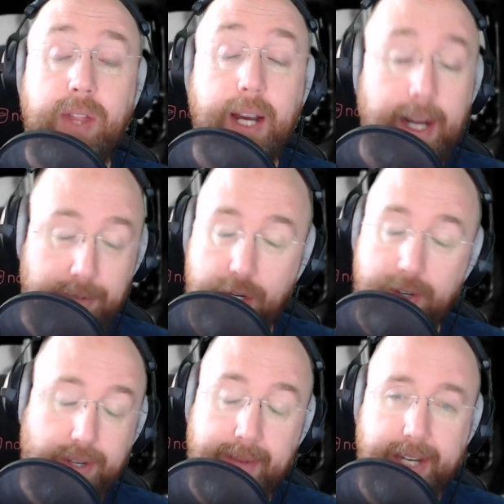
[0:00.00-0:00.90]
I'm sure
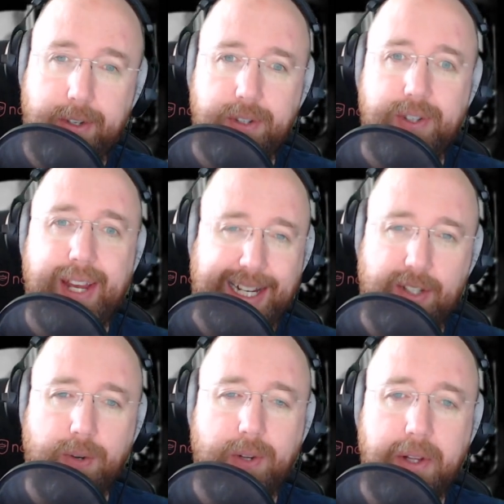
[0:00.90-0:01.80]
some actors
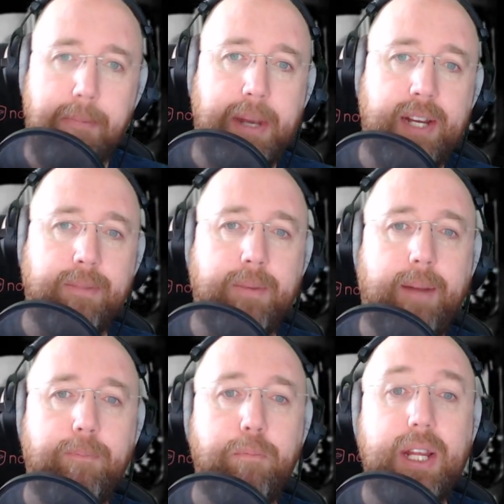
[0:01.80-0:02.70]
externally
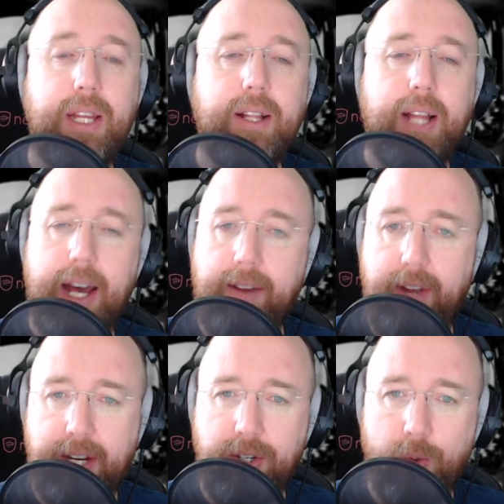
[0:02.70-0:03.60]
pantomime, but I think a lot of
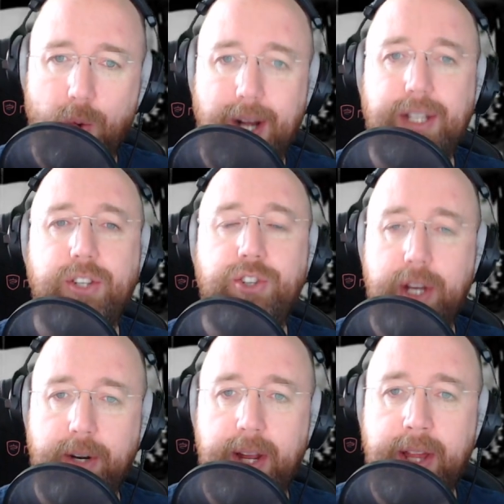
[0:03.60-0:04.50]
actors want to
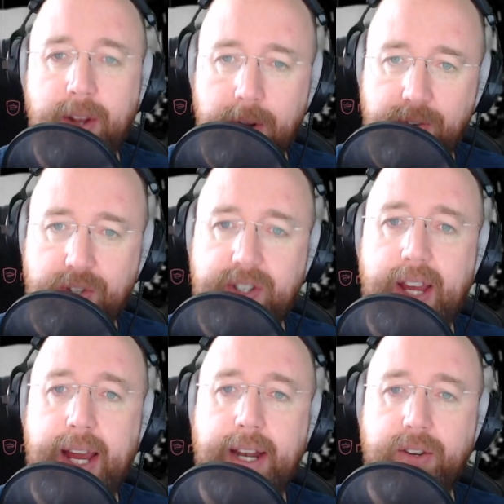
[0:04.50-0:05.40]
generate their own
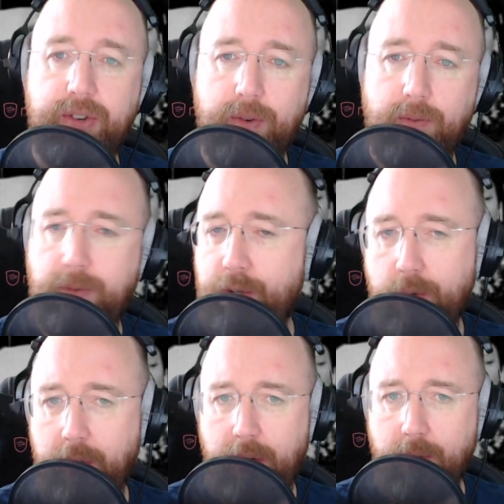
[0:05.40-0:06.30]
sadness or
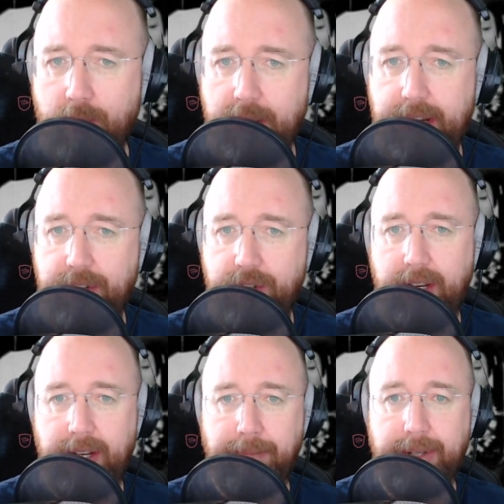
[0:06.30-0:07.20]
joy or rage
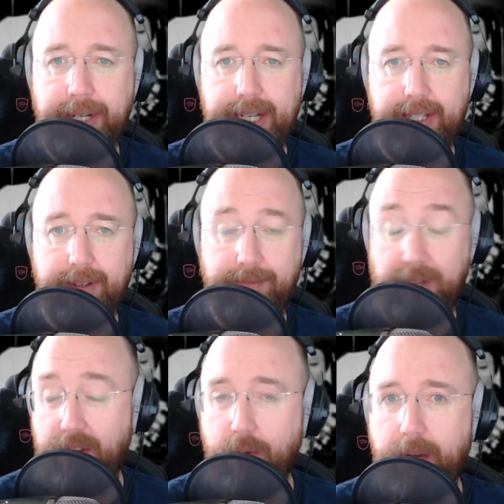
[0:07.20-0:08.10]
in place.
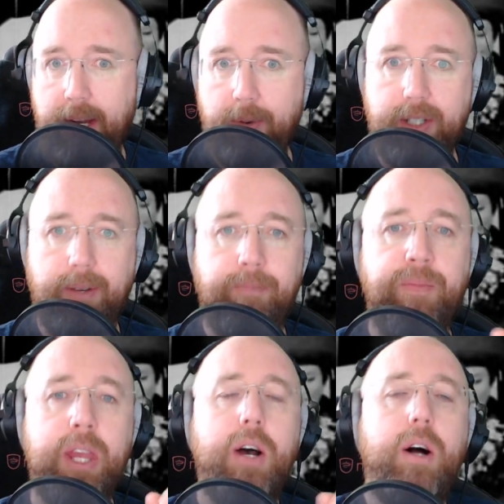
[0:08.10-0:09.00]
That's the way I was.
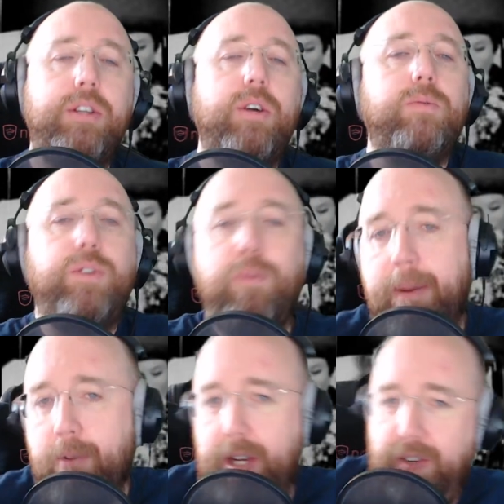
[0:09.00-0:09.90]
So, two
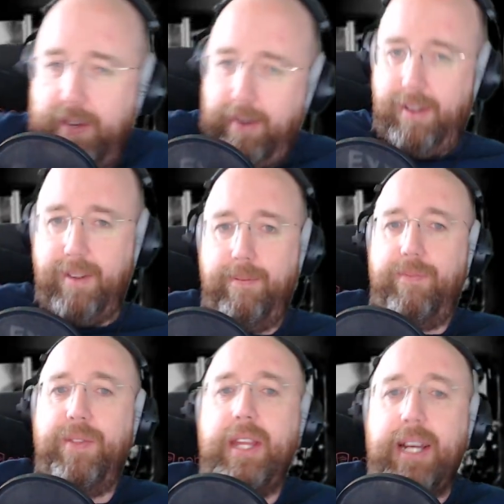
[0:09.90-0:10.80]
memories
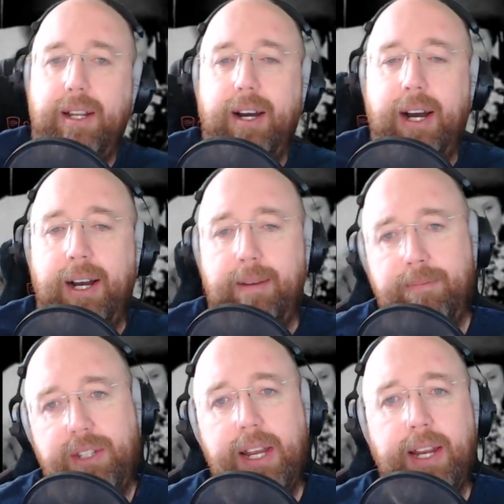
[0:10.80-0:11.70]
that um,
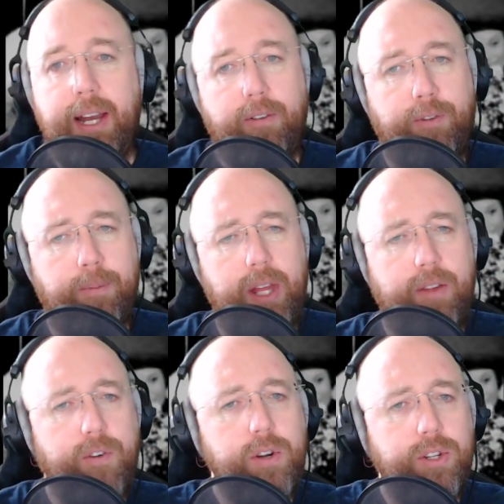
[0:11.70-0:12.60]
stand out for me.
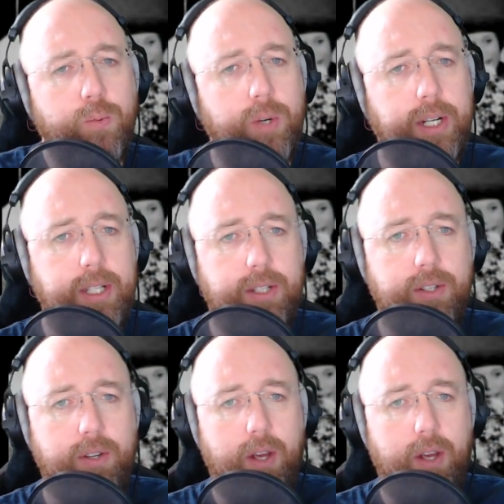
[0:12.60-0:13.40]
The first was